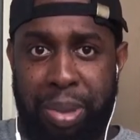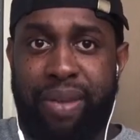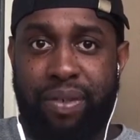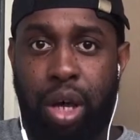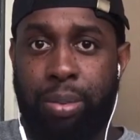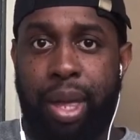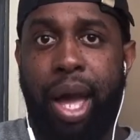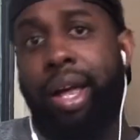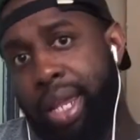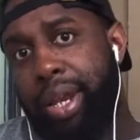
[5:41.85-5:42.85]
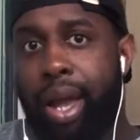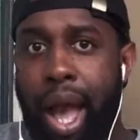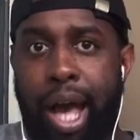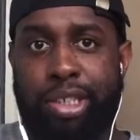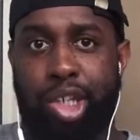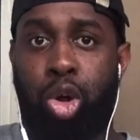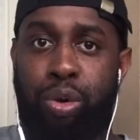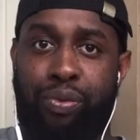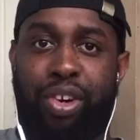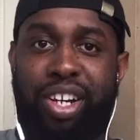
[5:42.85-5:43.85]
Beef come down, that nigga Austin on
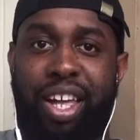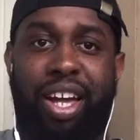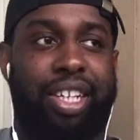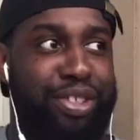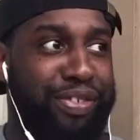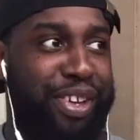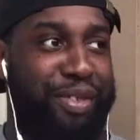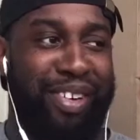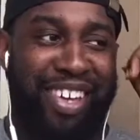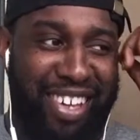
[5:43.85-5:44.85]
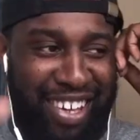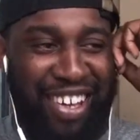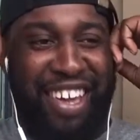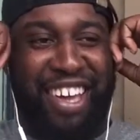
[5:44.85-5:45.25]
the front lines, you feel me?